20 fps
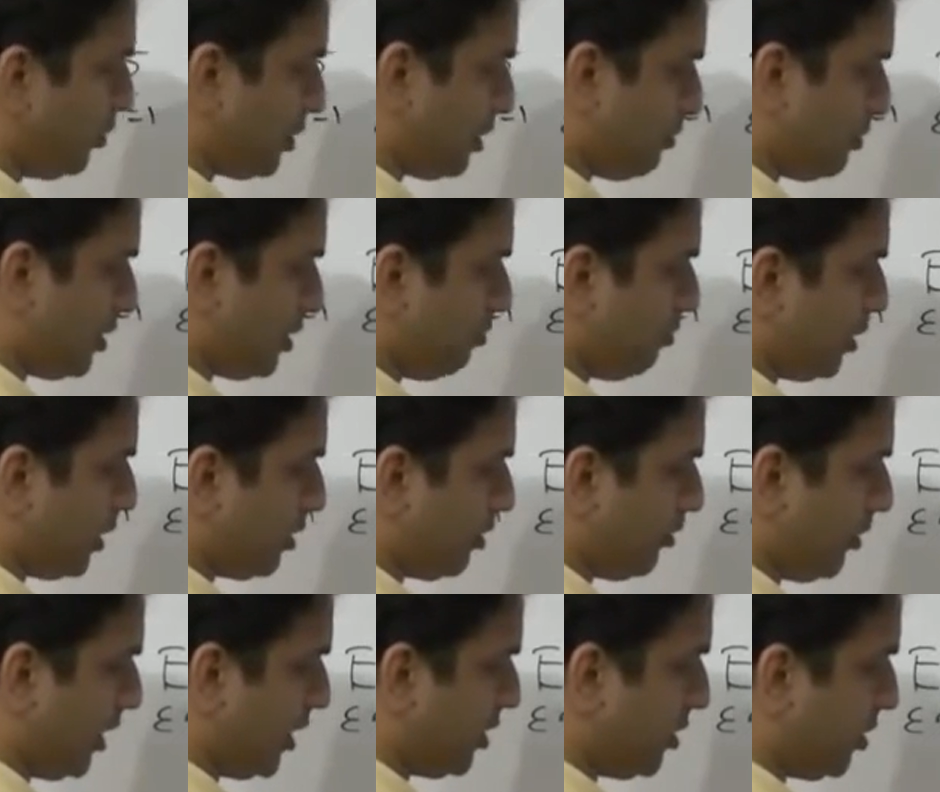me use some simpler
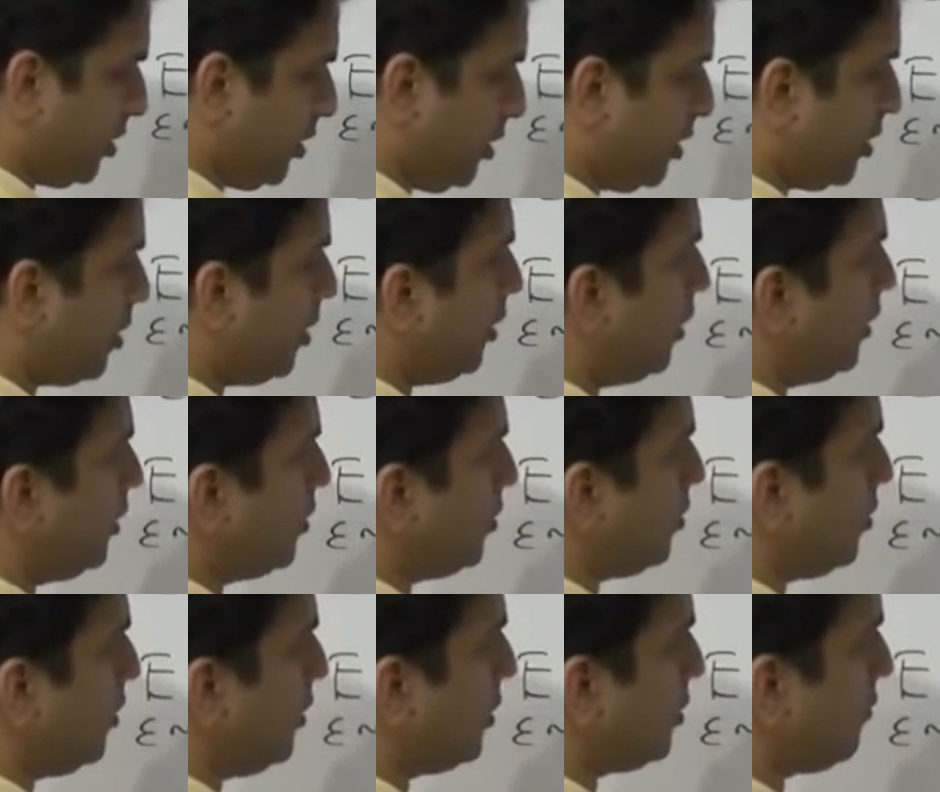notation here.
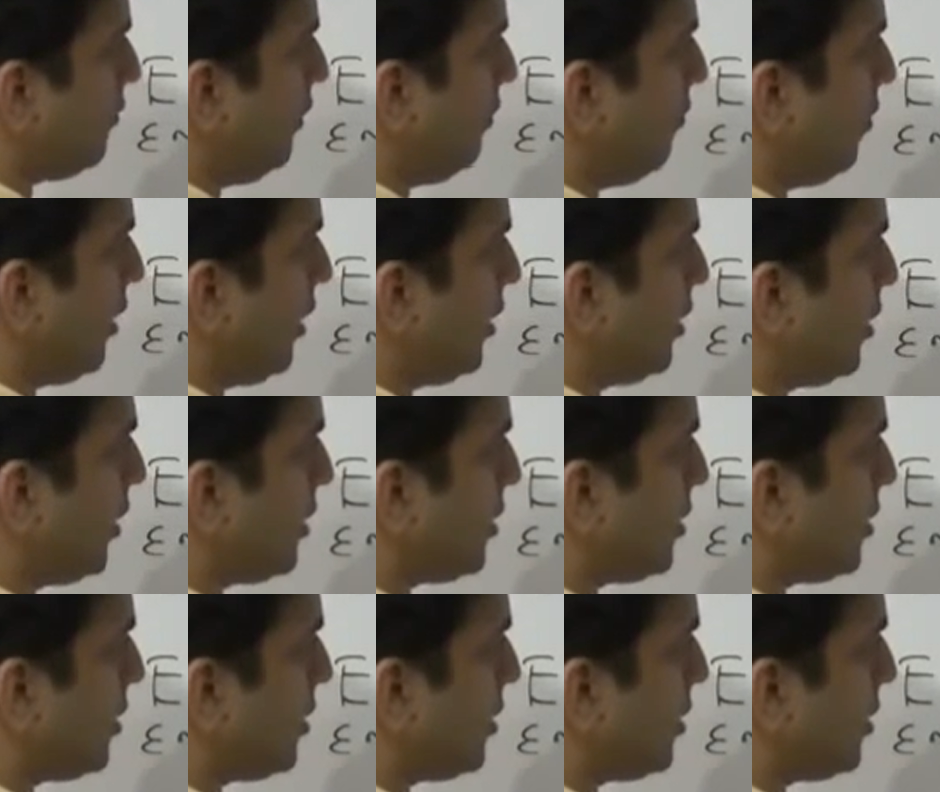So this we will write